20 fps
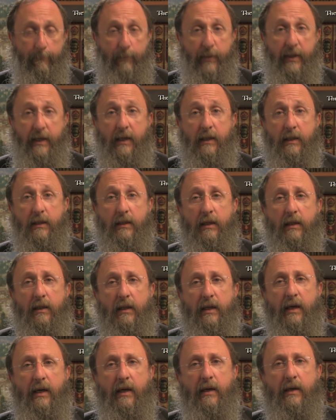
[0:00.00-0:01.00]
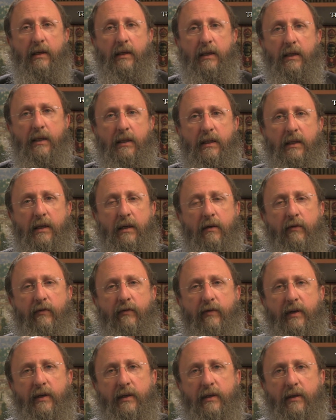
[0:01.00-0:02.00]
Because the land
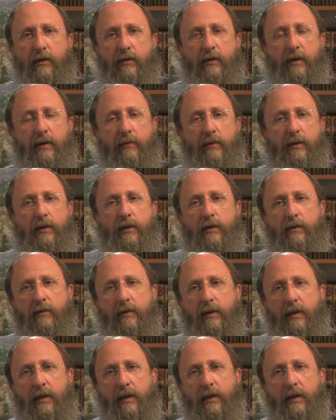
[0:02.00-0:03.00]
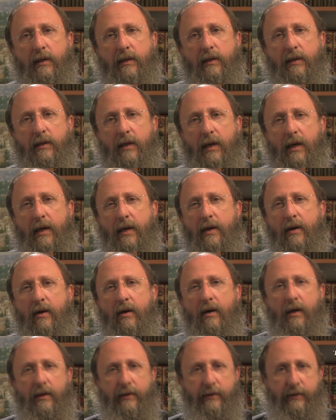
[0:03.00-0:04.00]
itself is a great mystery, it is a
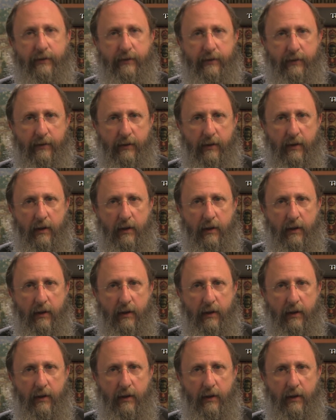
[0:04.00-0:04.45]
knot.